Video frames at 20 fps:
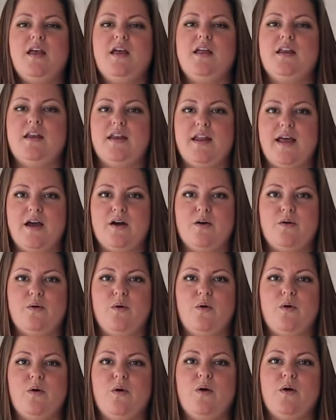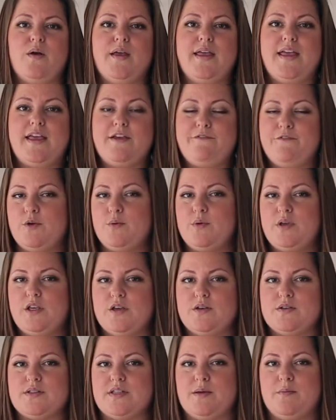Now, if you were
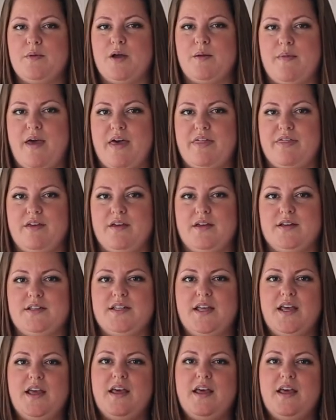using my method